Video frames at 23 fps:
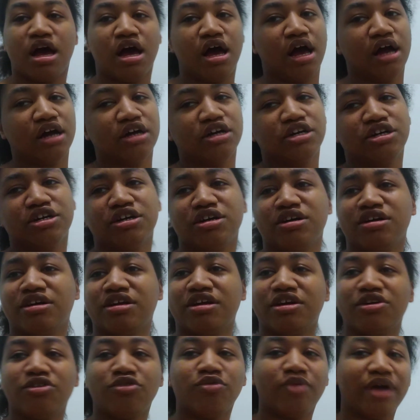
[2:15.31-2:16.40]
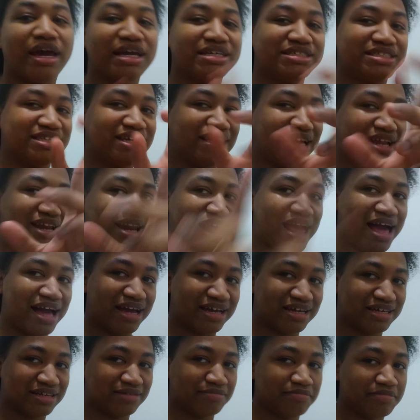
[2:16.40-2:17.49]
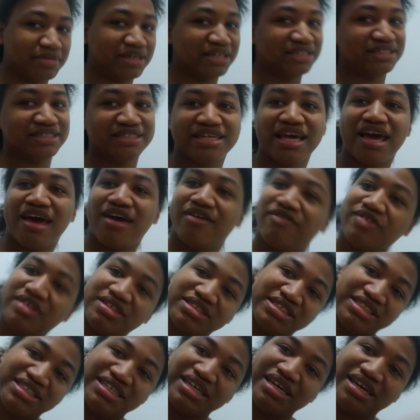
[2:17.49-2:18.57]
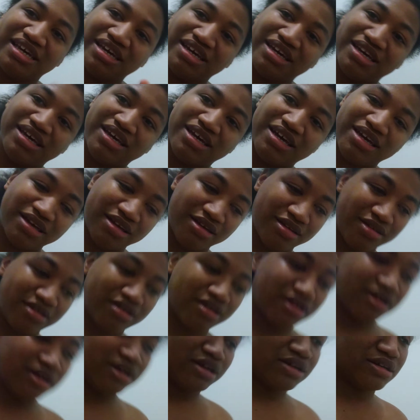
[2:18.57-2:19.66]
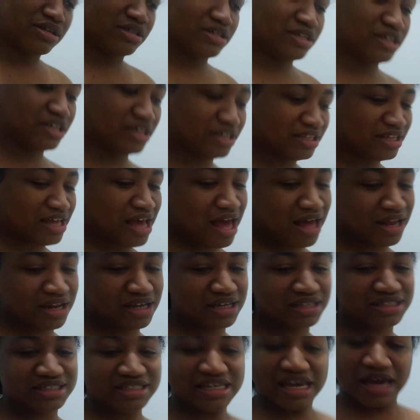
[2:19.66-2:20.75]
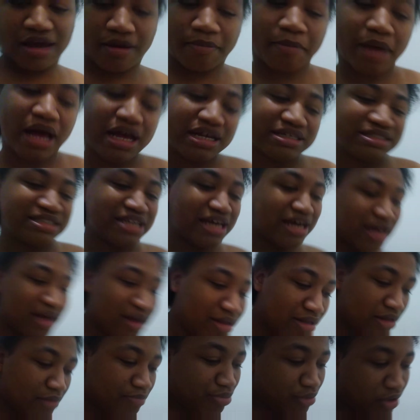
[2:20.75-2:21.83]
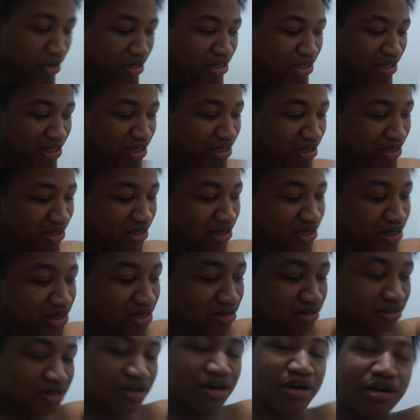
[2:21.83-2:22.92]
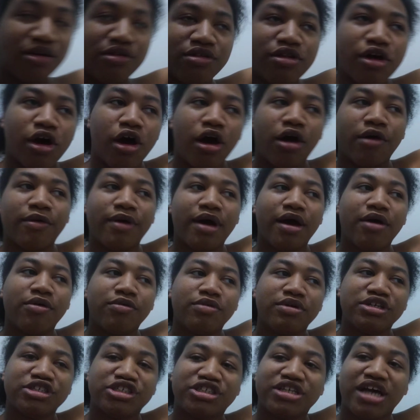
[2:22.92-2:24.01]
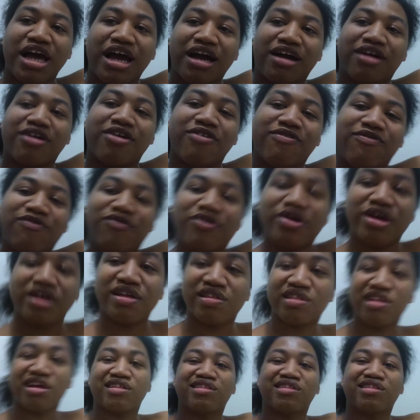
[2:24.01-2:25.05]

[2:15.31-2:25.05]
I couldn't wait till I could be 17. And now they take my time to breathe. No, I wish I could freeze the